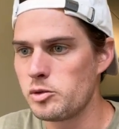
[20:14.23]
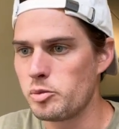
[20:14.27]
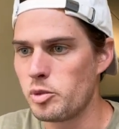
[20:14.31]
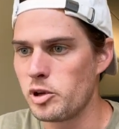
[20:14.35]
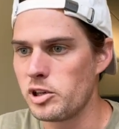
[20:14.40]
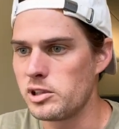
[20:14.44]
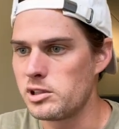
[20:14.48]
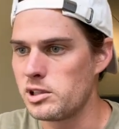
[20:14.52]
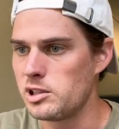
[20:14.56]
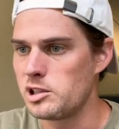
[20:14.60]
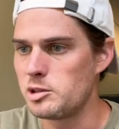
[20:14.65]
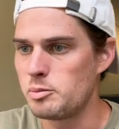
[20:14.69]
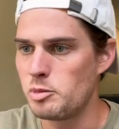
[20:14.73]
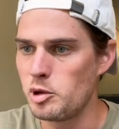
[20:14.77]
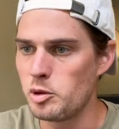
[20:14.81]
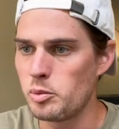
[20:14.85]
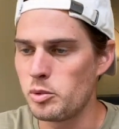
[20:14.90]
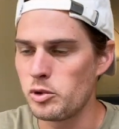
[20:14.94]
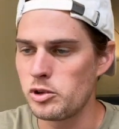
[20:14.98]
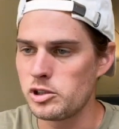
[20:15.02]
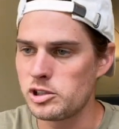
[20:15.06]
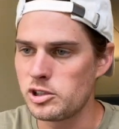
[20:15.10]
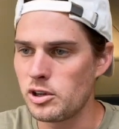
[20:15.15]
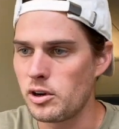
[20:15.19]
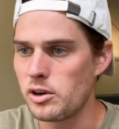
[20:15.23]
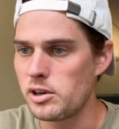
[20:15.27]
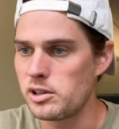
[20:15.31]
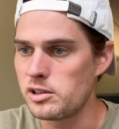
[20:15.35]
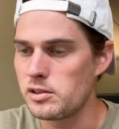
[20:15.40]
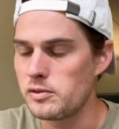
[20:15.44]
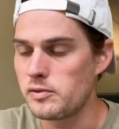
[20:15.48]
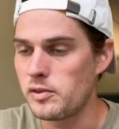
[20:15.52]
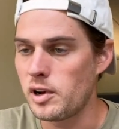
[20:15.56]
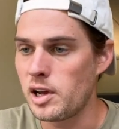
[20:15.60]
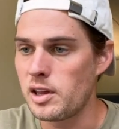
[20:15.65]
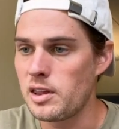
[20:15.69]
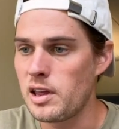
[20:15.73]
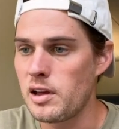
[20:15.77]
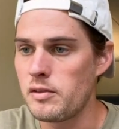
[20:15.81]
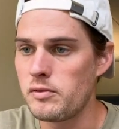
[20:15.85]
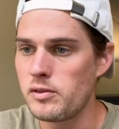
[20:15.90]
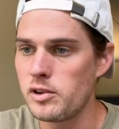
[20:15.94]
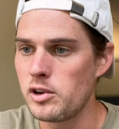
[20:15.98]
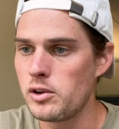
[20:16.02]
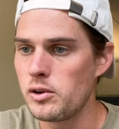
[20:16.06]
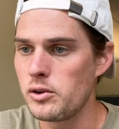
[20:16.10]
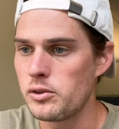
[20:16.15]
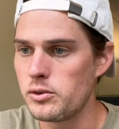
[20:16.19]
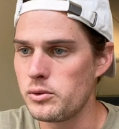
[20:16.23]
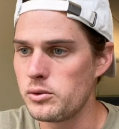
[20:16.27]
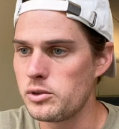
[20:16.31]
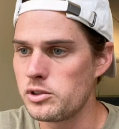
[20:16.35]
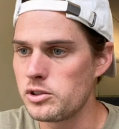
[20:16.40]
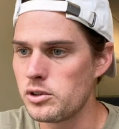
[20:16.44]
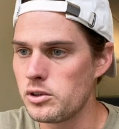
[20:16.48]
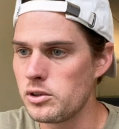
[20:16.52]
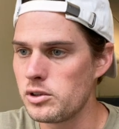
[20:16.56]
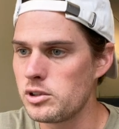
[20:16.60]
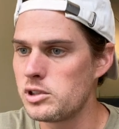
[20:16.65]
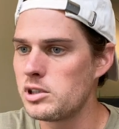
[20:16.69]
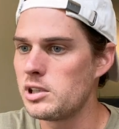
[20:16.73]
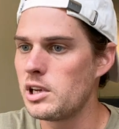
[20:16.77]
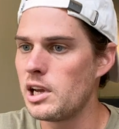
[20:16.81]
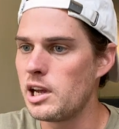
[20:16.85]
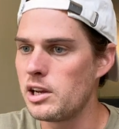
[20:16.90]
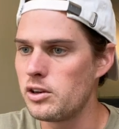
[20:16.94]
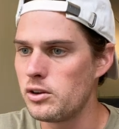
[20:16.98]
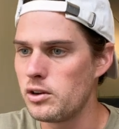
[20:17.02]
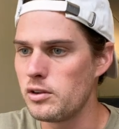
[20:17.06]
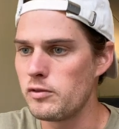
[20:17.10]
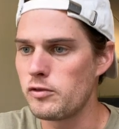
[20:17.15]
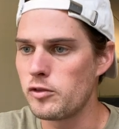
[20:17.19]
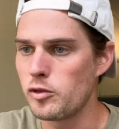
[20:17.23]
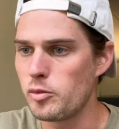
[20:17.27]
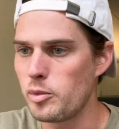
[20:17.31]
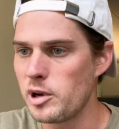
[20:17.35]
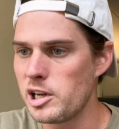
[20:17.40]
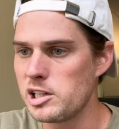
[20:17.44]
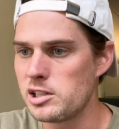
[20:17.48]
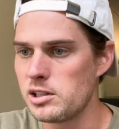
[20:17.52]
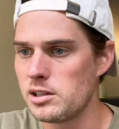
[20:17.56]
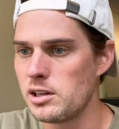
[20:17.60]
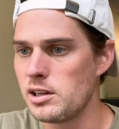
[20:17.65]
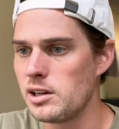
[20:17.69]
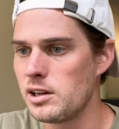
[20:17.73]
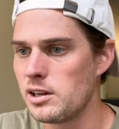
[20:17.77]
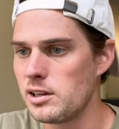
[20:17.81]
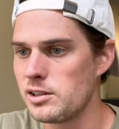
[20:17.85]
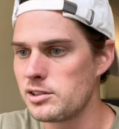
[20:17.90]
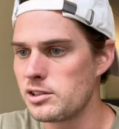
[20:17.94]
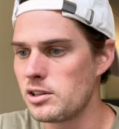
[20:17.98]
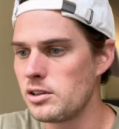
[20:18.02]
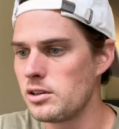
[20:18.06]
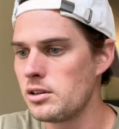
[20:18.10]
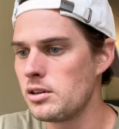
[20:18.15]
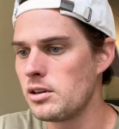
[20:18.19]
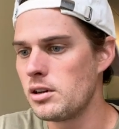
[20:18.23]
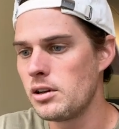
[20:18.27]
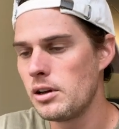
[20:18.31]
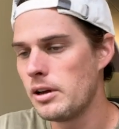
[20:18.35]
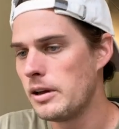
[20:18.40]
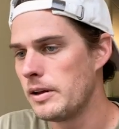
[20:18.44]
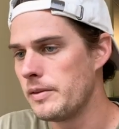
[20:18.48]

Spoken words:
But since people are starting to find that video through search and your information in it is good,